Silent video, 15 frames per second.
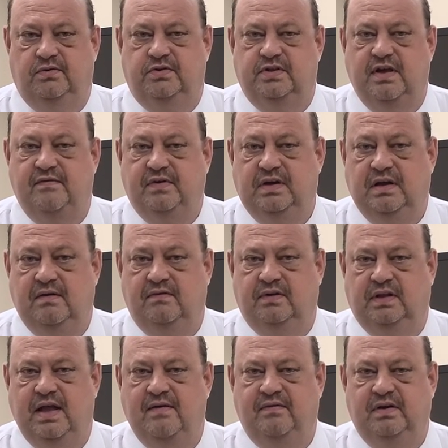7 of
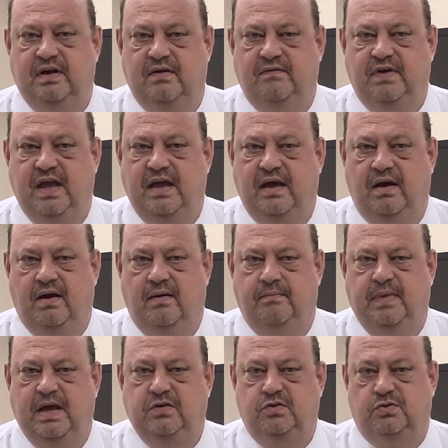11 of AR
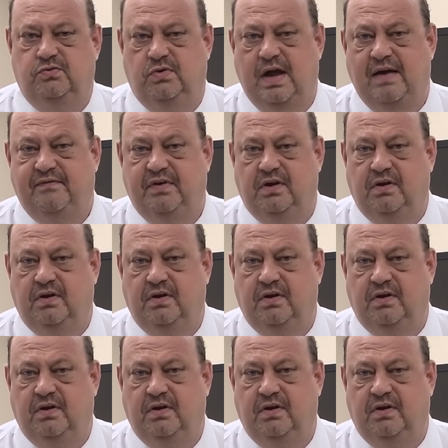major traffic